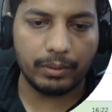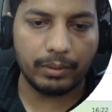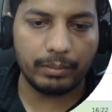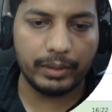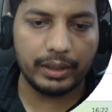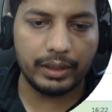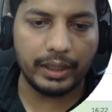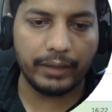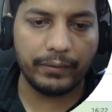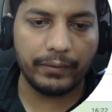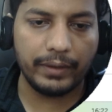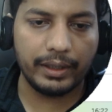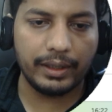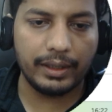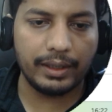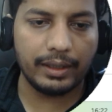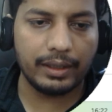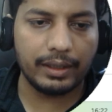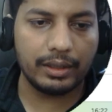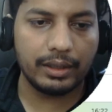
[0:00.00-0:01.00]
Means
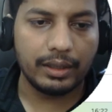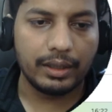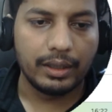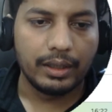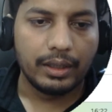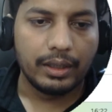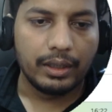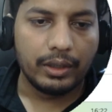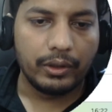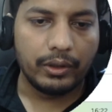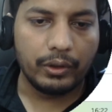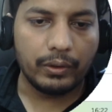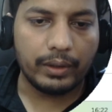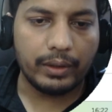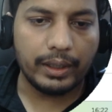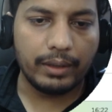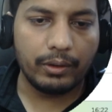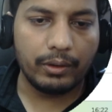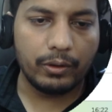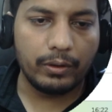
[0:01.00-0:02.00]
everything is you
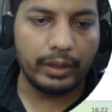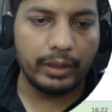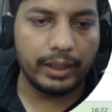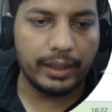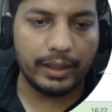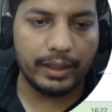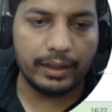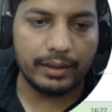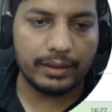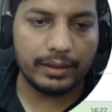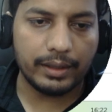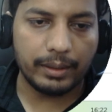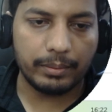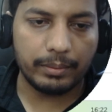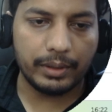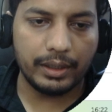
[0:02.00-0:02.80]
can do here itself.